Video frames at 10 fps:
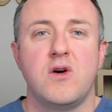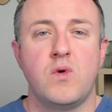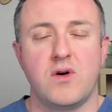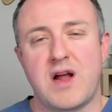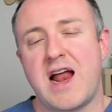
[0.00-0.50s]

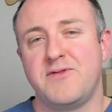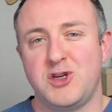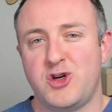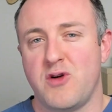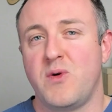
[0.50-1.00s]
will kind of
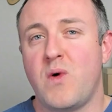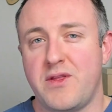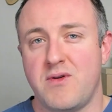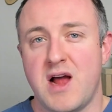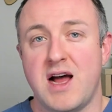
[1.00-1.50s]
determine
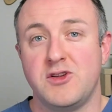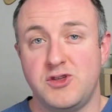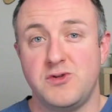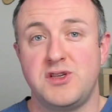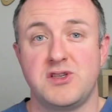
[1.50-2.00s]
whether or not
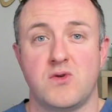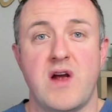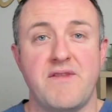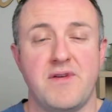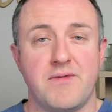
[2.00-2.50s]
Zoosk is a
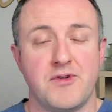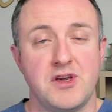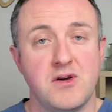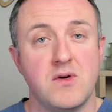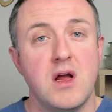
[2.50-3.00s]
right fit for
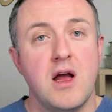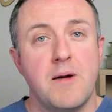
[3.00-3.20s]
you.